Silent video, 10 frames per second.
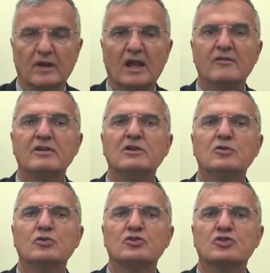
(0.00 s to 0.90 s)
Every
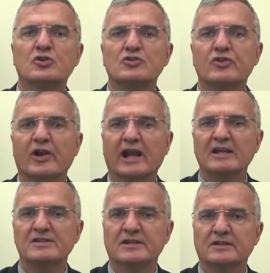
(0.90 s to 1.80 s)
neurosurgery
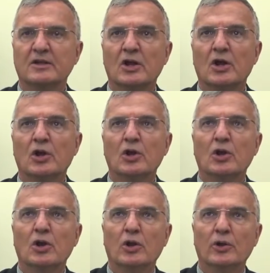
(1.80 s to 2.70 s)
resident
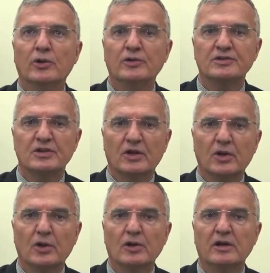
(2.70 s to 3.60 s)
learns
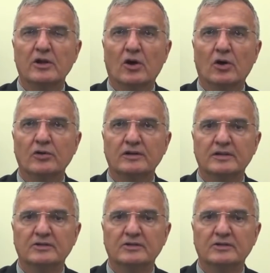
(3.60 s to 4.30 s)
early on in the